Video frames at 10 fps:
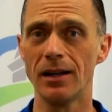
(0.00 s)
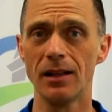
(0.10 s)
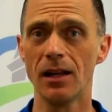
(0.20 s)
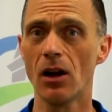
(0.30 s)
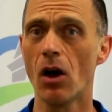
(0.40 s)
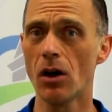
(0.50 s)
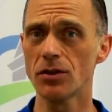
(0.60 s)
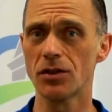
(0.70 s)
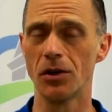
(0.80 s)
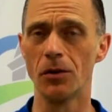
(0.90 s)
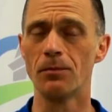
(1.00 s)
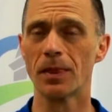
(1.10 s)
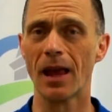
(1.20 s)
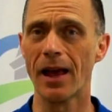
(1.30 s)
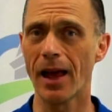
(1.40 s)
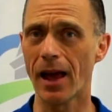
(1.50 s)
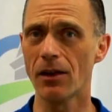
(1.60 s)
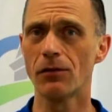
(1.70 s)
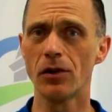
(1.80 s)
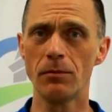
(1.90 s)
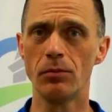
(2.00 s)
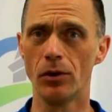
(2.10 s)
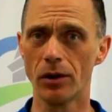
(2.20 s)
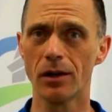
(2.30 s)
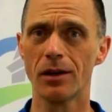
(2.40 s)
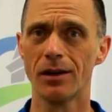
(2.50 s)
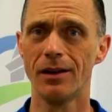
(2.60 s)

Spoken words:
And then also, every book